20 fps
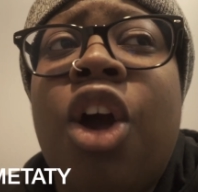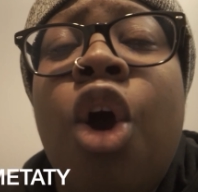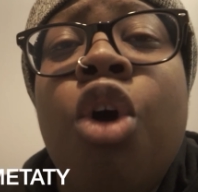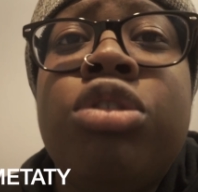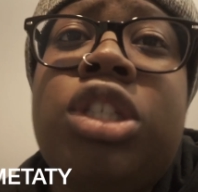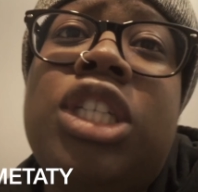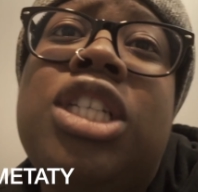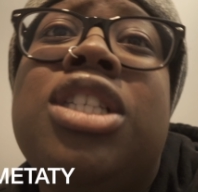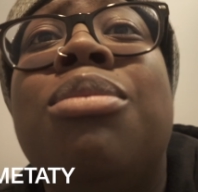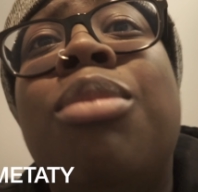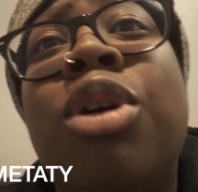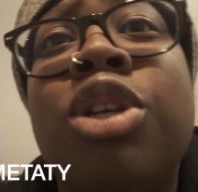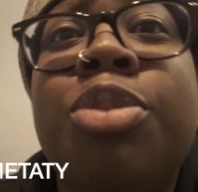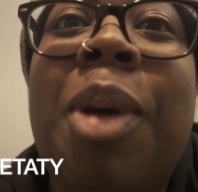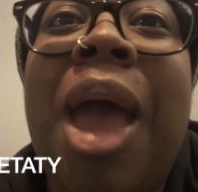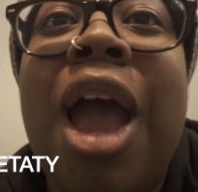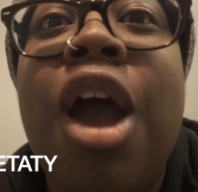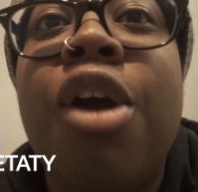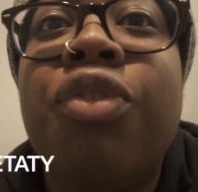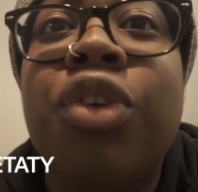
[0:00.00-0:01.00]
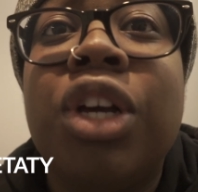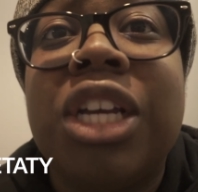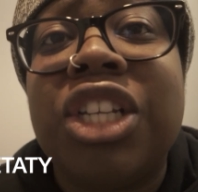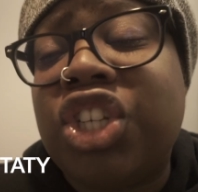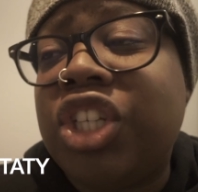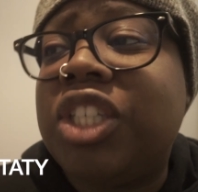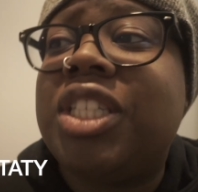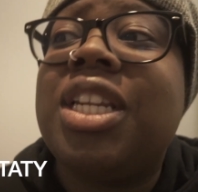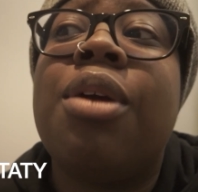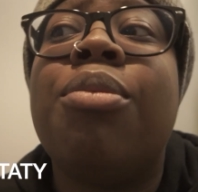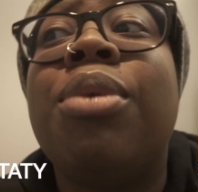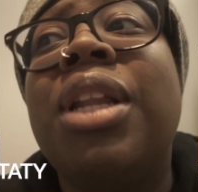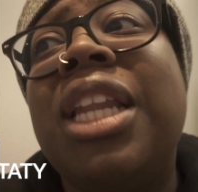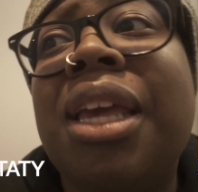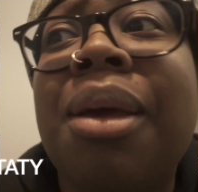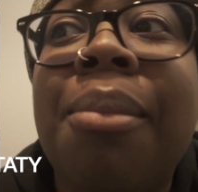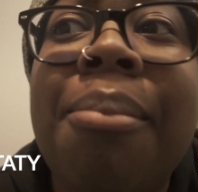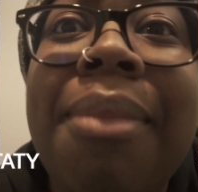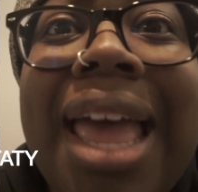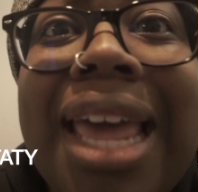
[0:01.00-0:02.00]
oh, she's the most powerful because she's not
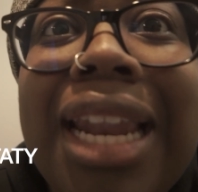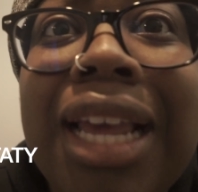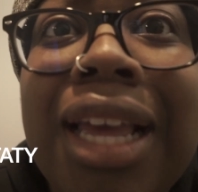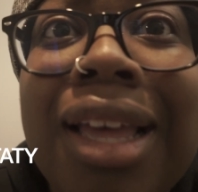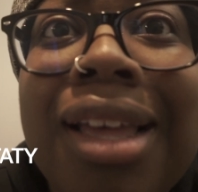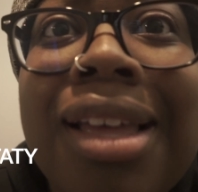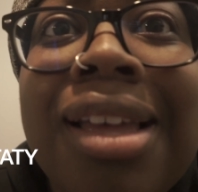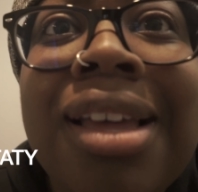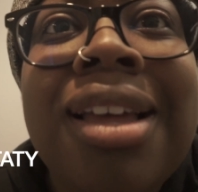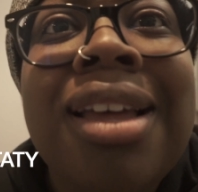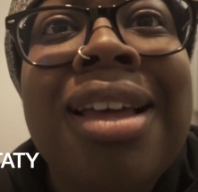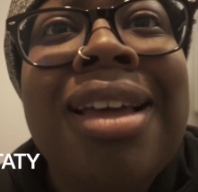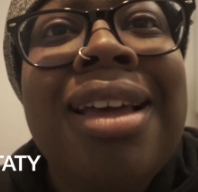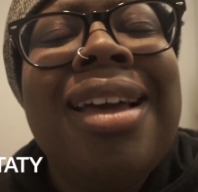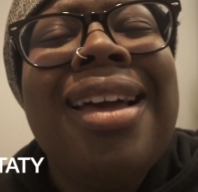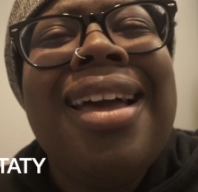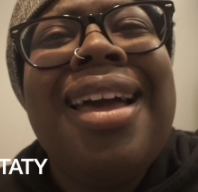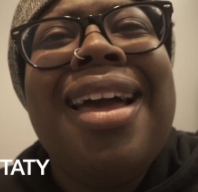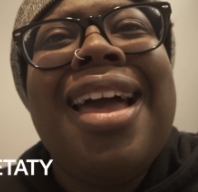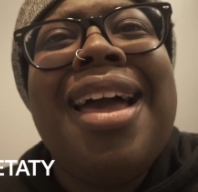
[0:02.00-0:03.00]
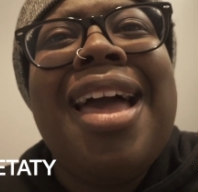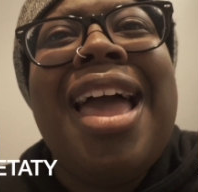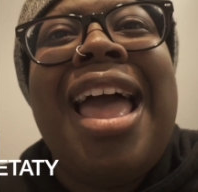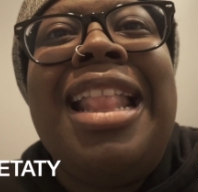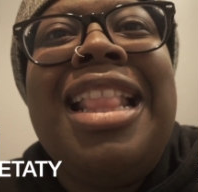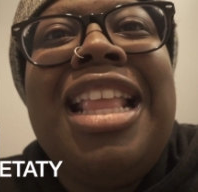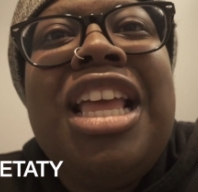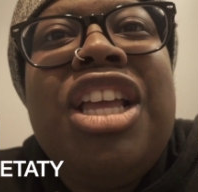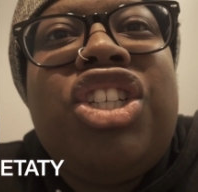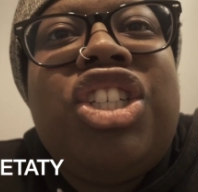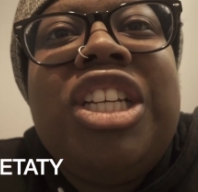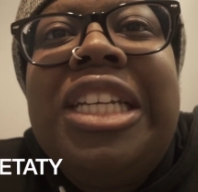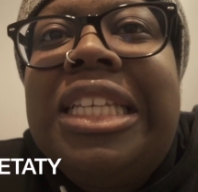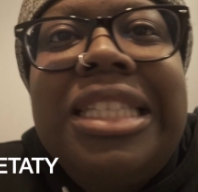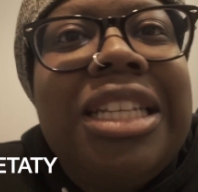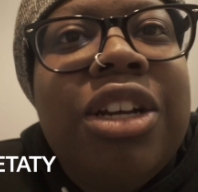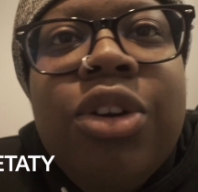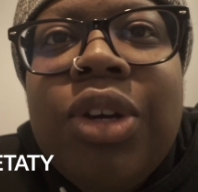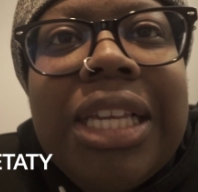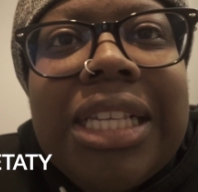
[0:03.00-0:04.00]
really a meta, and then she
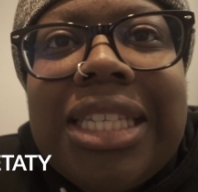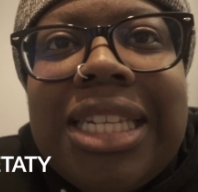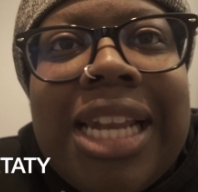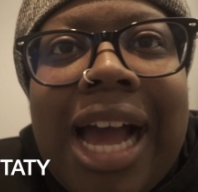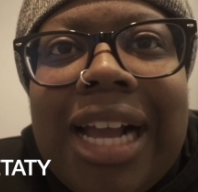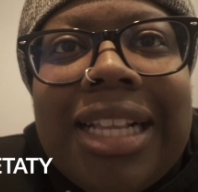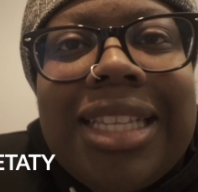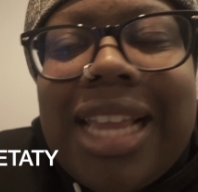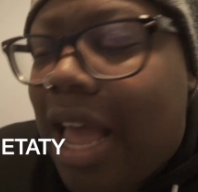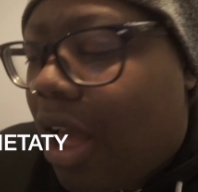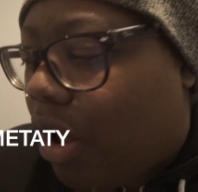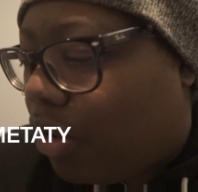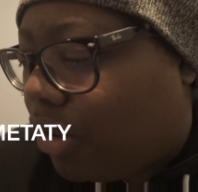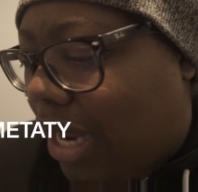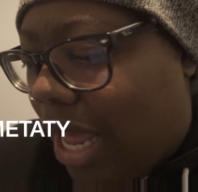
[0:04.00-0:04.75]
still gets knocked out?